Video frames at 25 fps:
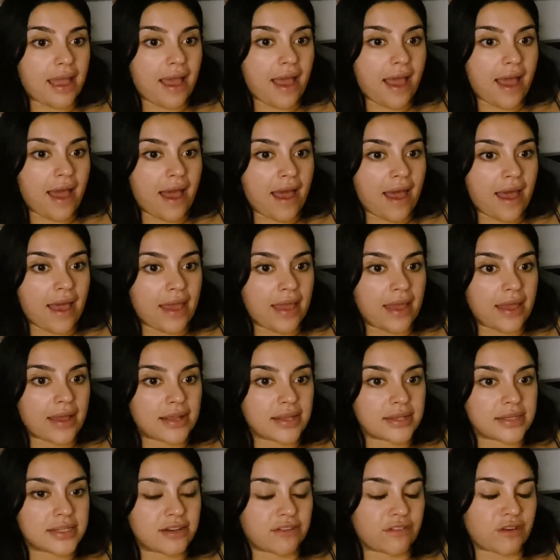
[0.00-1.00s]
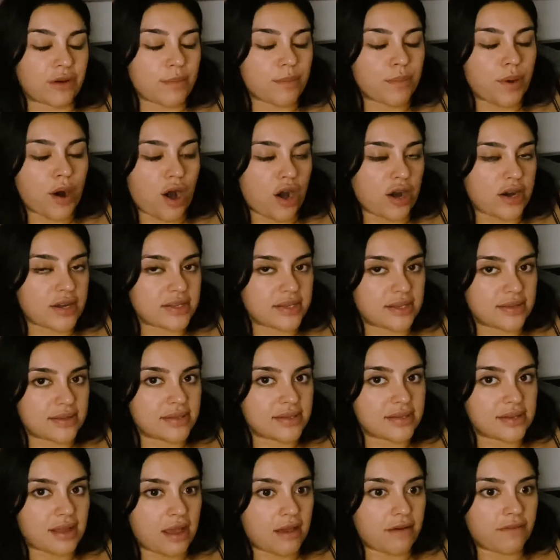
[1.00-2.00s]
at different parks and
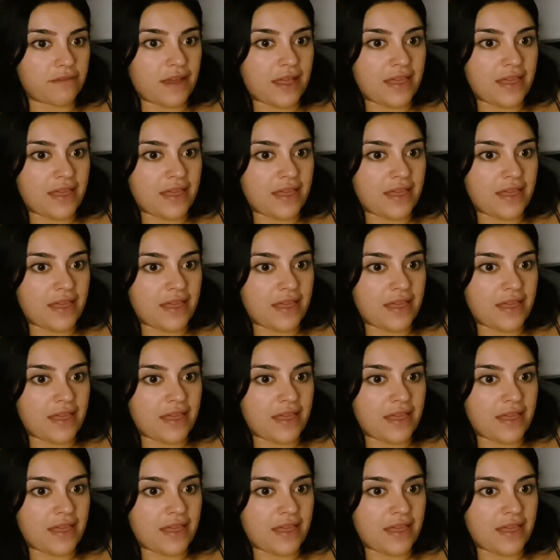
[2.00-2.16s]
stuff.